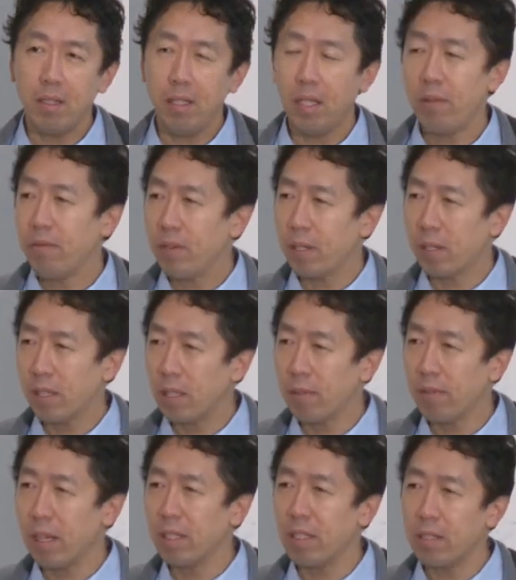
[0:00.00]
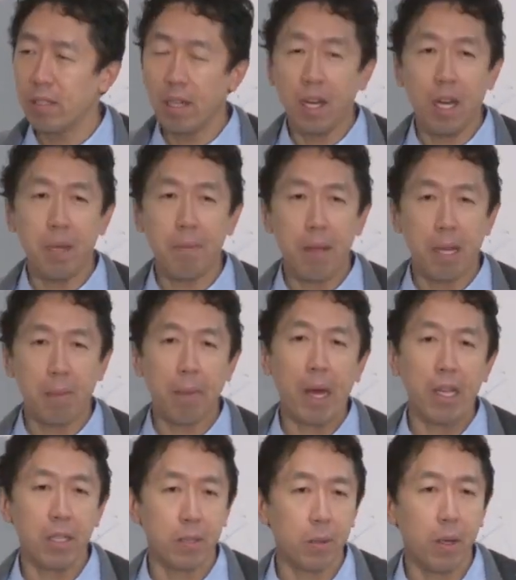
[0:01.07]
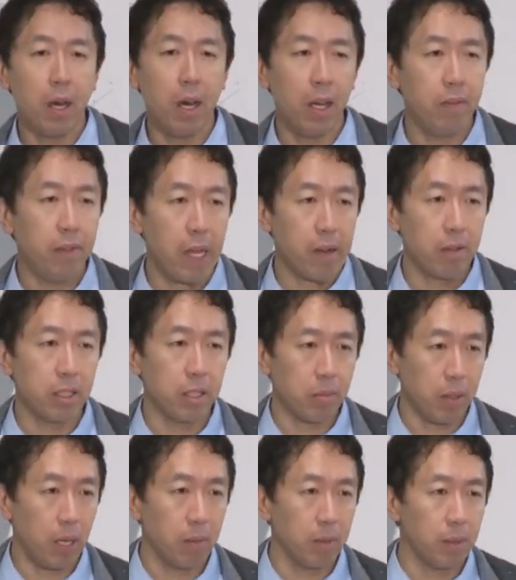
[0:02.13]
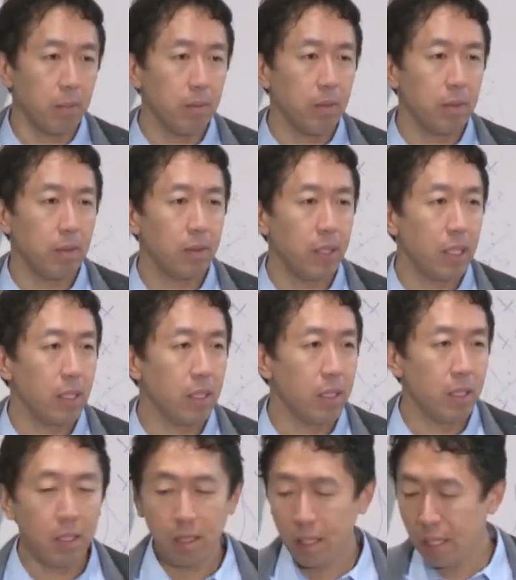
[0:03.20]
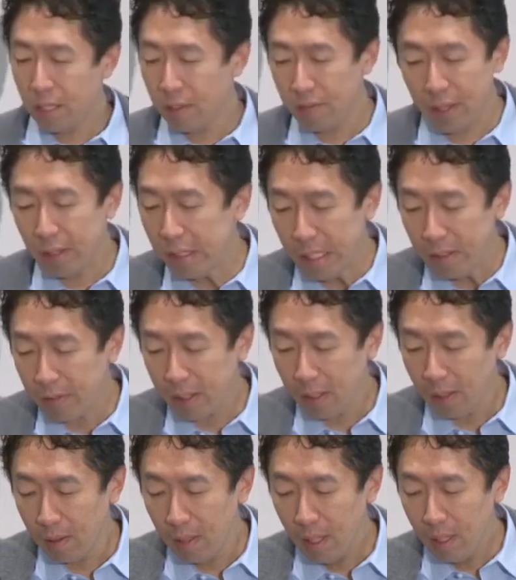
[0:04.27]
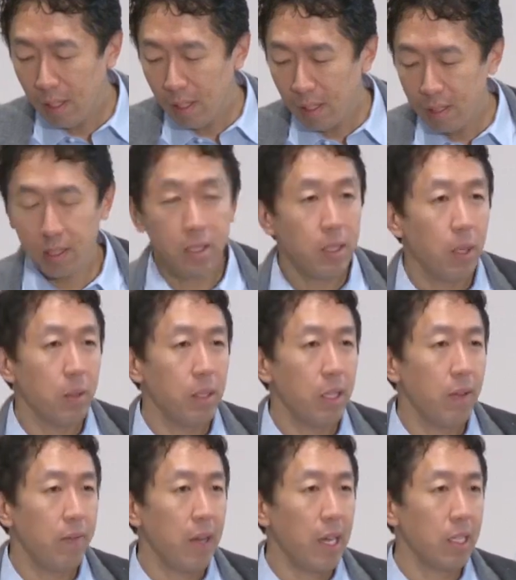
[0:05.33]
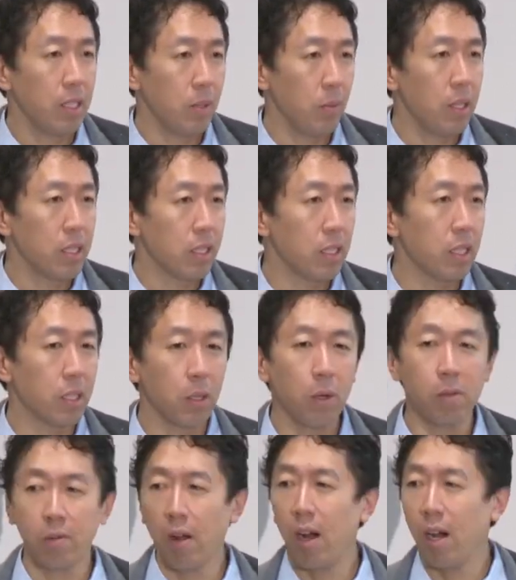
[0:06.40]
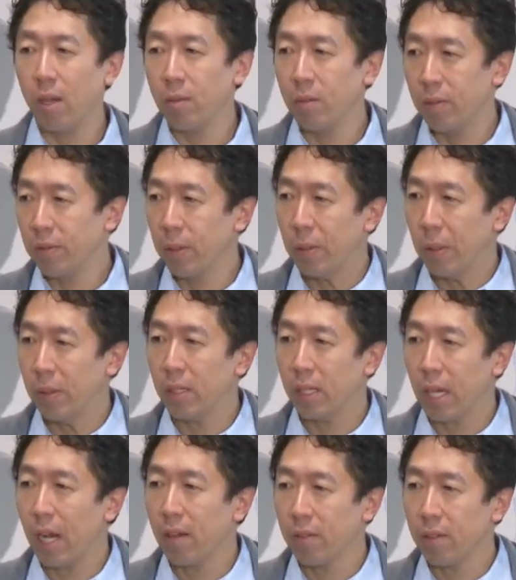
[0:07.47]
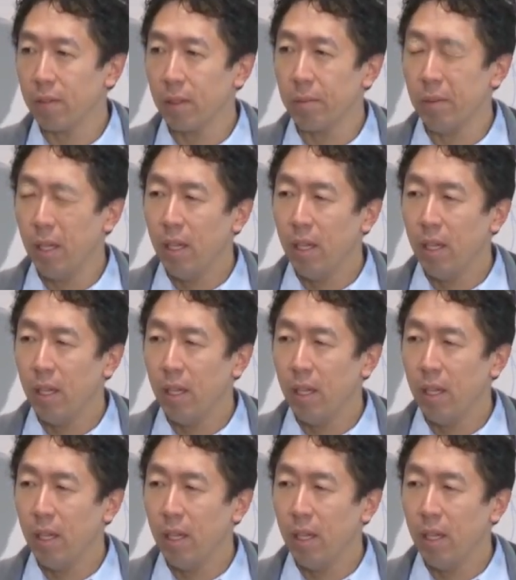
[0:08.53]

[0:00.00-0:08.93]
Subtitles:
if you're going to run into high bias or high variance problem, right? It is actually very difficult to know in advance what's going to go wrong with your learning algorithm.